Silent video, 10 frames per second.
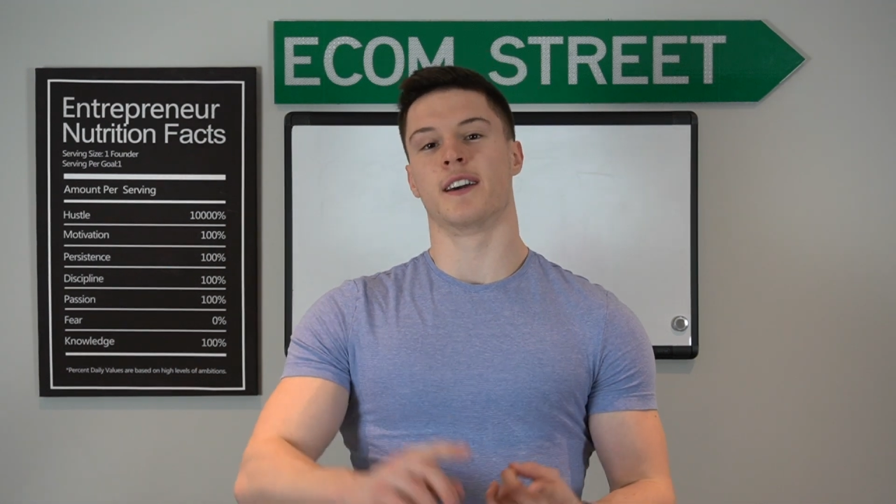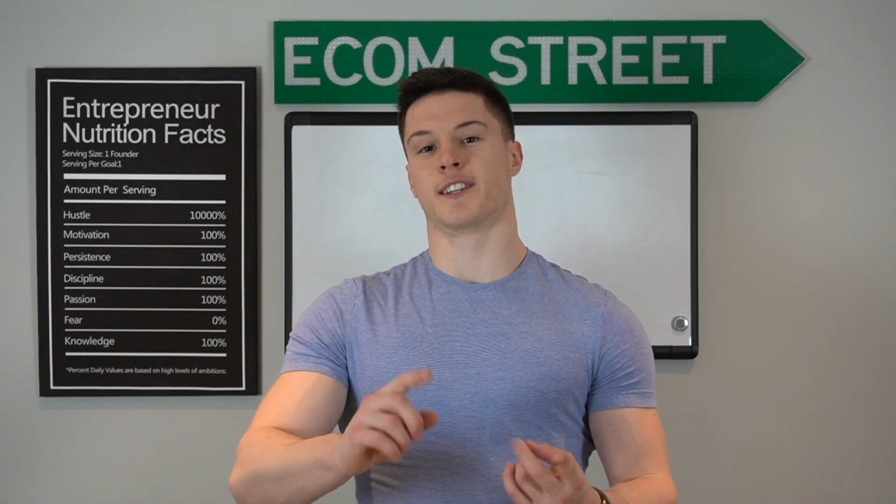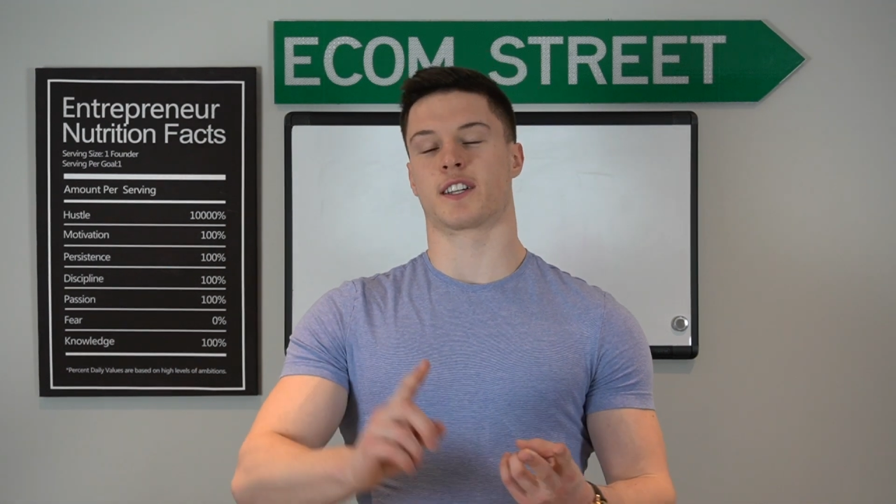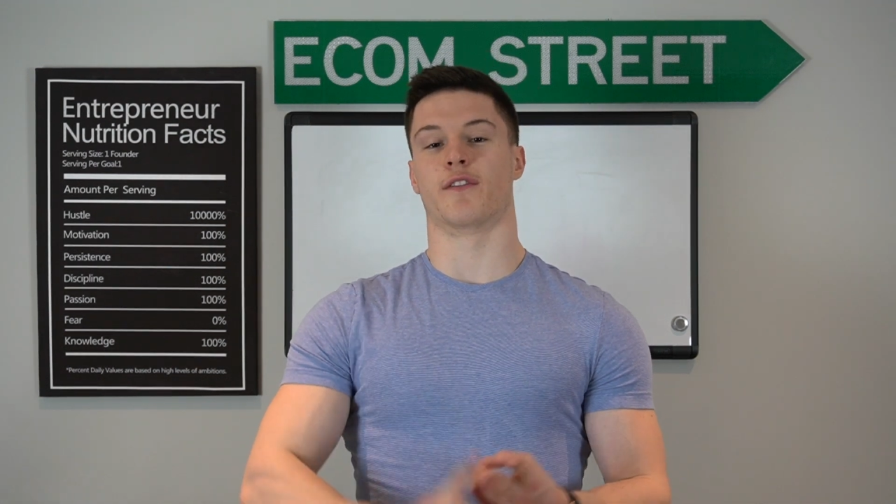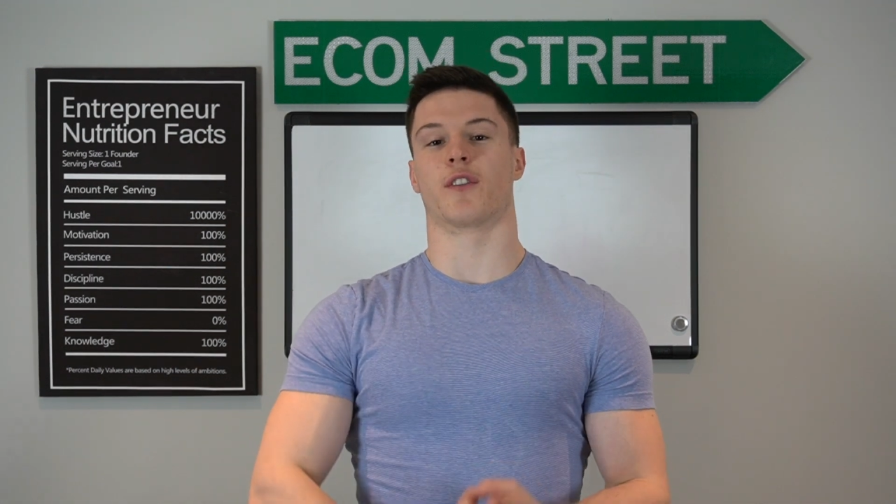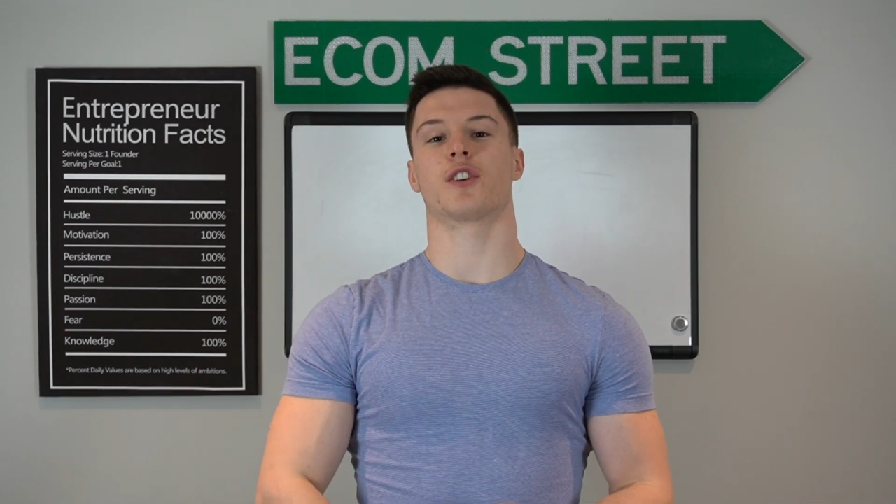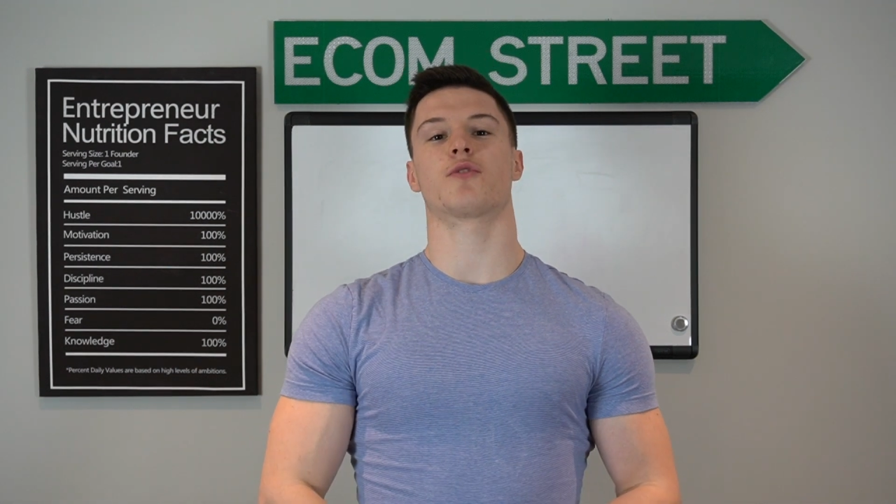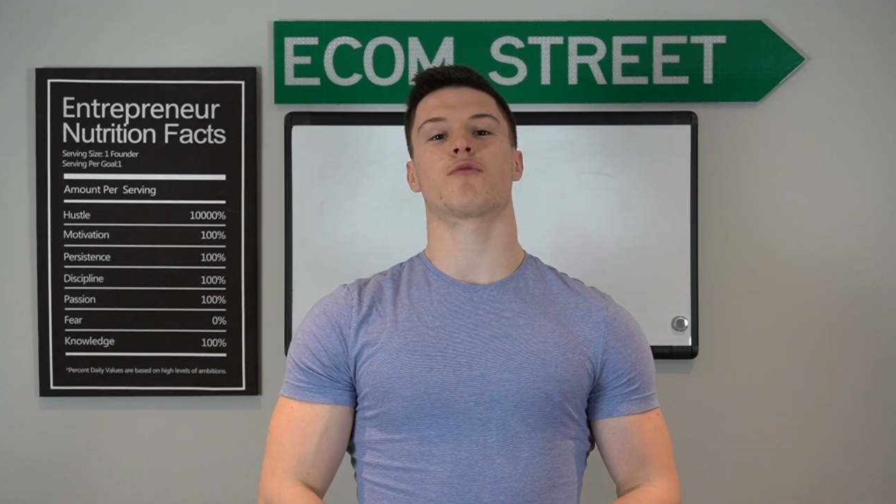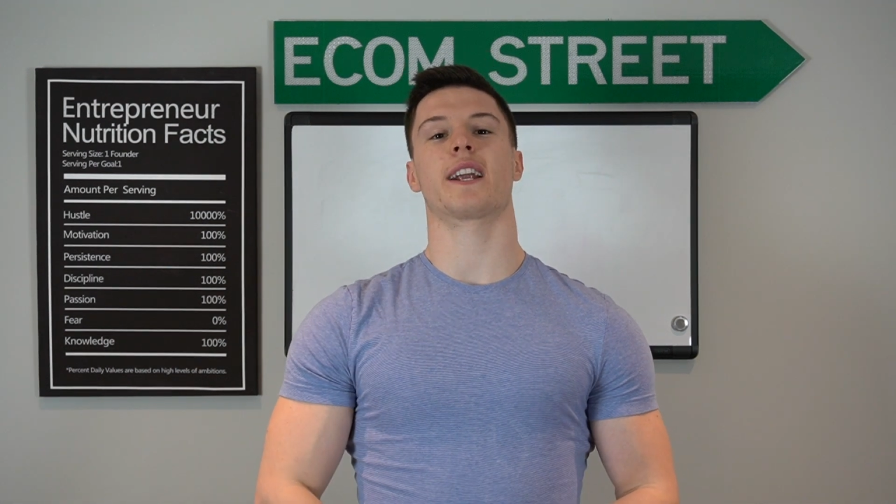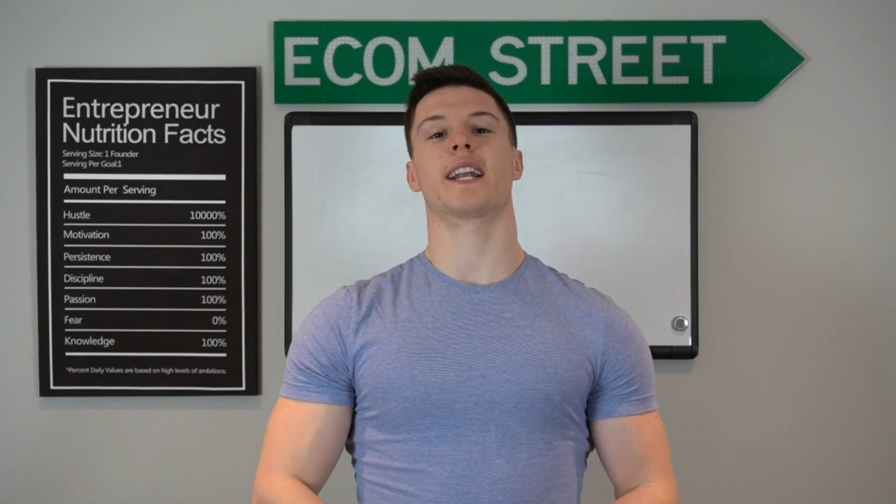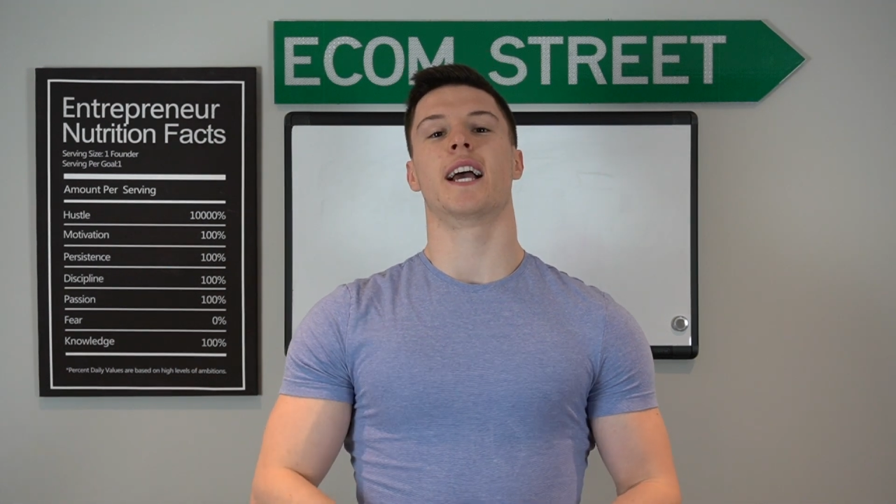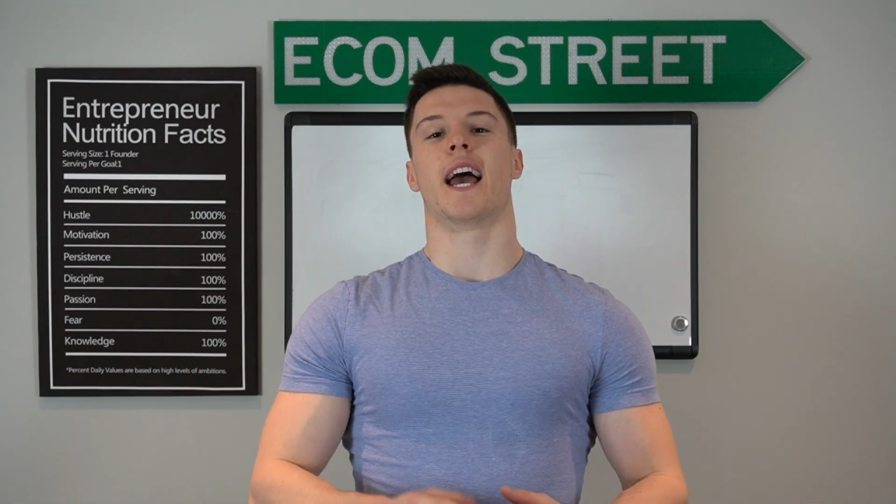the conversion rate,